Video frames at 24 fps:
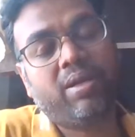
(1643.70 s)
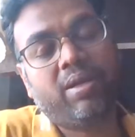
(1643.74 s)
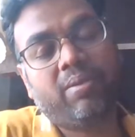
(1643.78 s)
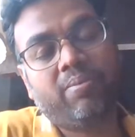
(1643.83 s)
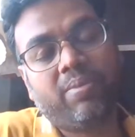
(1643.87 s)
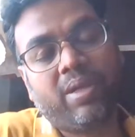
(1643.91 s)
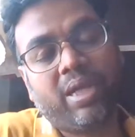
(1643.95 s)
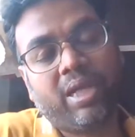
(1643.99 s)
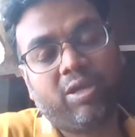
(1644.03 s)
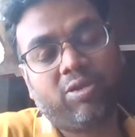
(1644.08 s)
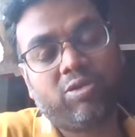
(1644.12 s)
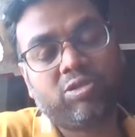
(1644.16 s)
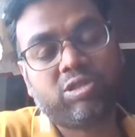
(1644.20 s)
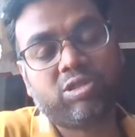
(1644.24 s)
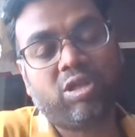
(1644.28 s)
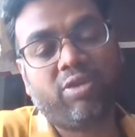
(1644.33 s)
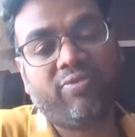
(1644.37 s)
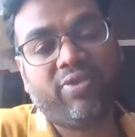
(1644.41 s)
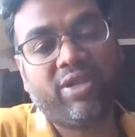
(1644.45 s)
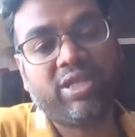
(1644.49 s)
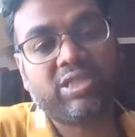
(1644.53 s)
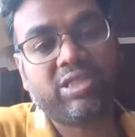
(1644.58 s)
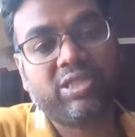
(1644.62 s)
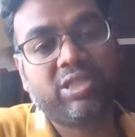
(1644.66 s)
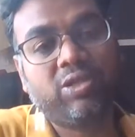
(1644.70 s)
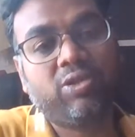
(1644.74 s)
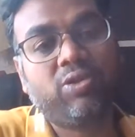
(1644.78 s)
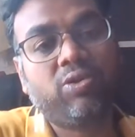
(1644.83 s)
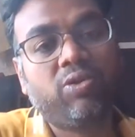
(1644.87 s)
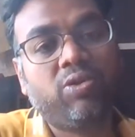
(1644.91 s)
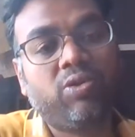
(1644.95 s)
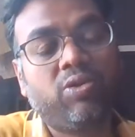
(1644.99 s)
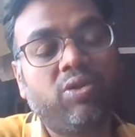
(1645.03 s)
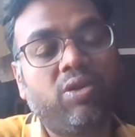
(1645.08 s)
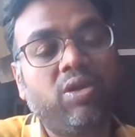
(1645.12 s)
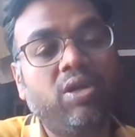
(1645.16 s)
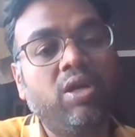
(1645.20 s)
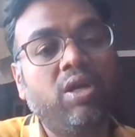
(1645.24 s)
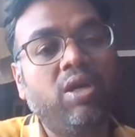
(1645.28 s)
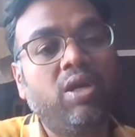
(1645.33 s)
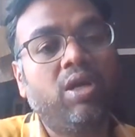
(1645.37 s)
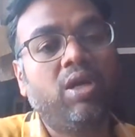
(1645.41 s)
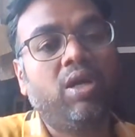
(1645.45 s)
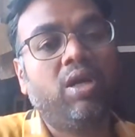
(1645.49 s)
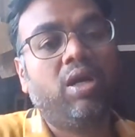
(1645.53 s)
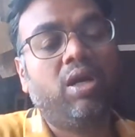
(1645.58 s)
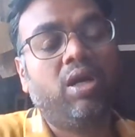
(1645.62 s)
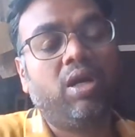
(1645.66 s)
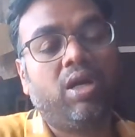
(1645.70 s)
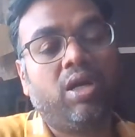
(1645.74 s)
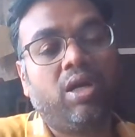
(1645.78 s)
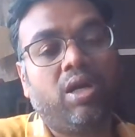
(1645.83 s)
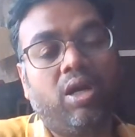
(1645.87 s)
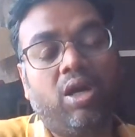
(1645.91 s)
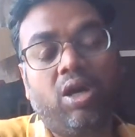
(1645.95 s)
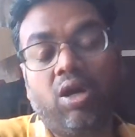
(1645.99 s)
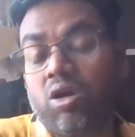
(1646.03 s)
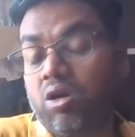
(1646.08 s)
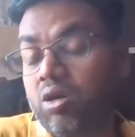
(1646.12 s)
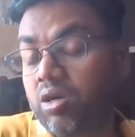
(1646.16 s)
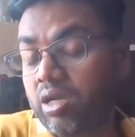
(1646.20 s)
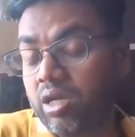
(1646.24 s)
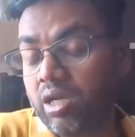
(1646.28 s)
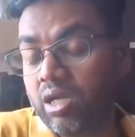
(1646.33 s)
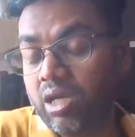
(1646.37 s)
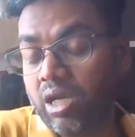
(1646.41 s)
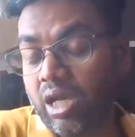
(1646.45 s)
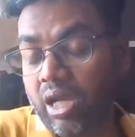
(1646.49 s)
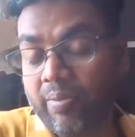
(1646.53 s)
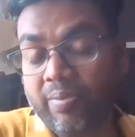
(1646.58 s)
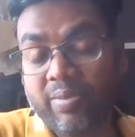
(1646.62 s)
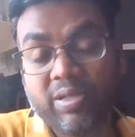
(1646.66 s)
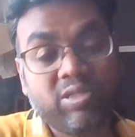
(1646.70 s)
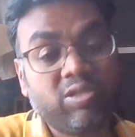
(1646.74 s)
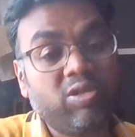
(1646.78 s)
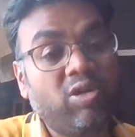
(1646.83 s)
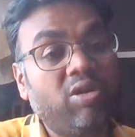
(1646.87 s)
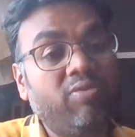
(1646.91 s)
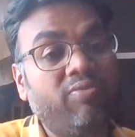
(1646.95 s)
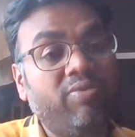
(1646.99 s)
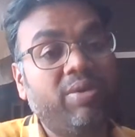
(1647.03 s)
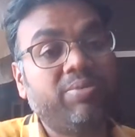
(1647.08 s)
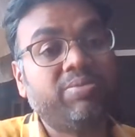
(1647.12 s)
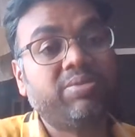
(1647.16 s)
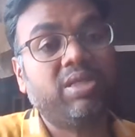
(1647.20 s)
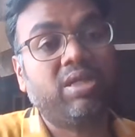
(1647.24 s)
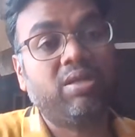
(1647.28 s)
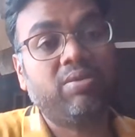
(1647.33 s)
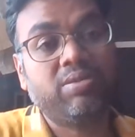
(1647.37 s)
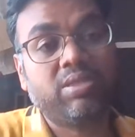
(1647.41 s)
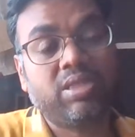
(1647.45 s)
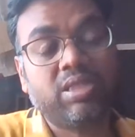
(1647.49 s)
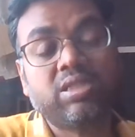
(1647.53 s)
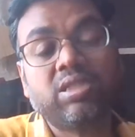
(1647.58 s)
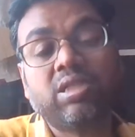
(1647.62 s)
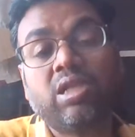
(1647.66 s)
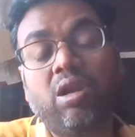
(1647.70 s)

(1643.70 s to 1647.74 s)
Microsoft Azure or Amazon Web Services,